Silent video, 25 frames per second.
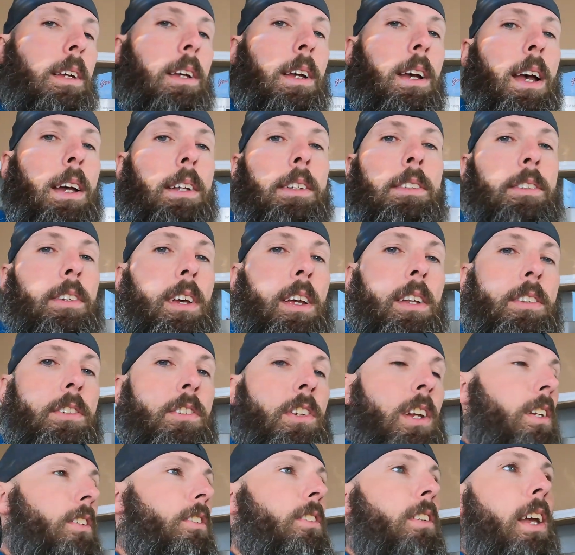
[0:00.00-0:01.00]
I decide to
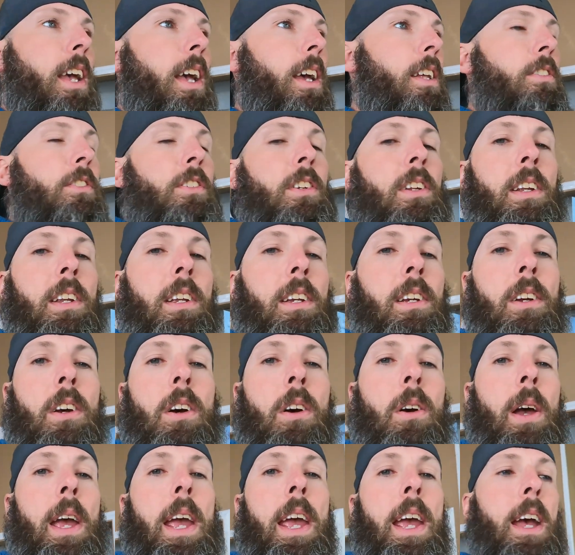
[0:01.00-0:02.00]
change the engine and
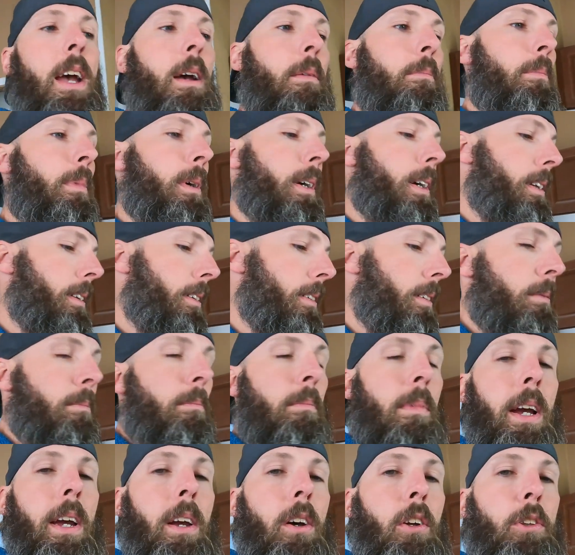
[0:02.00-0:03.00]
go ham. But
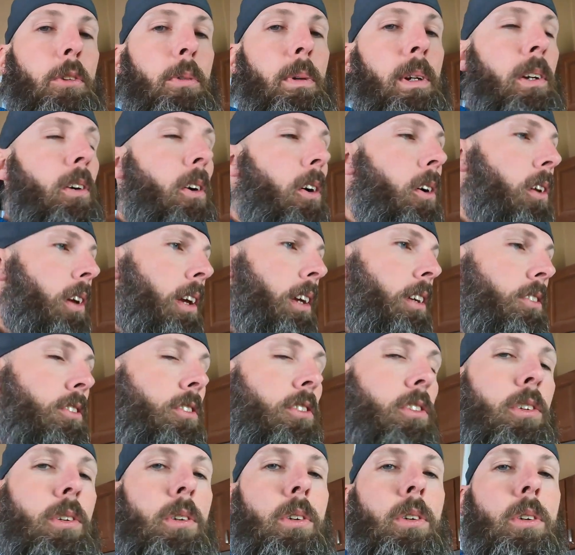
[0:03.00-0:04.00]
my ultimate goal is
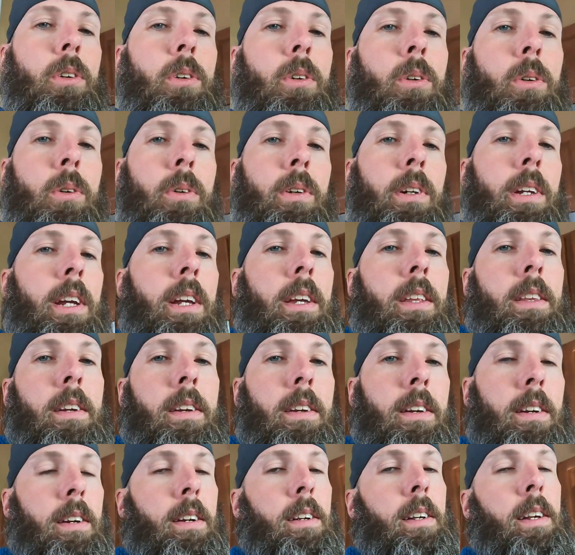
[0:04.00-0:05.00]
to
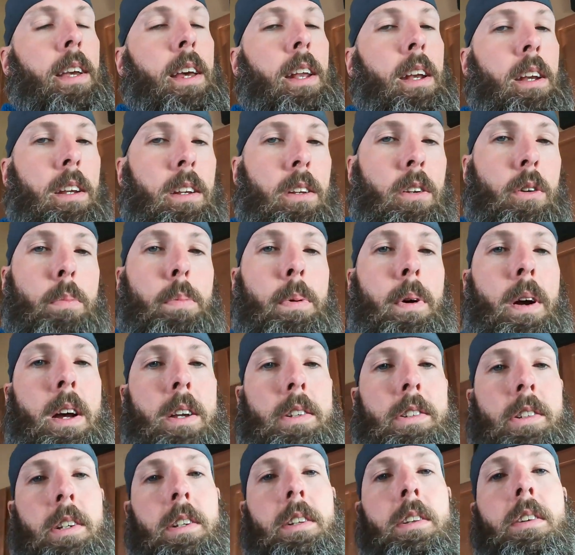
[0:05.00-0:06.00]
either get a new
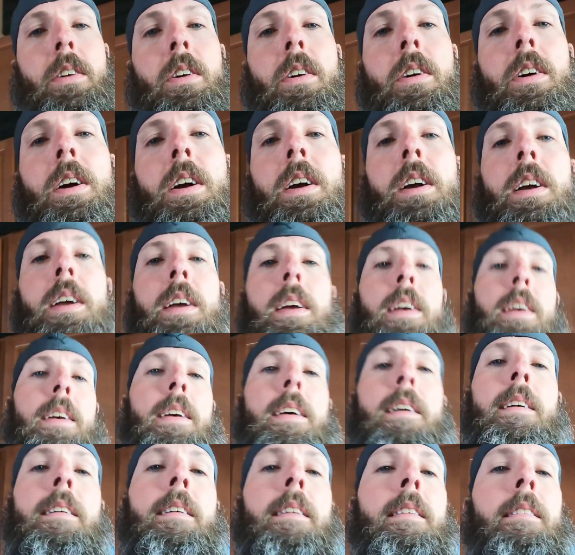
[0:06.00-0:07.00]
project car
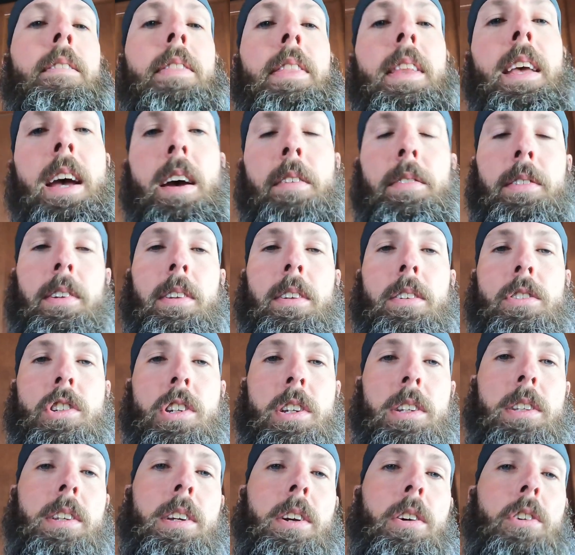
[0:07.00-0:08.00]
after the
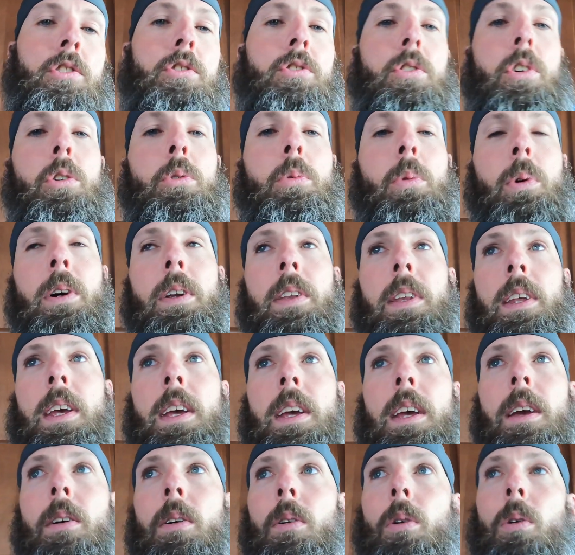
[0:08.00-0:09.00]
GTO is roadworthy,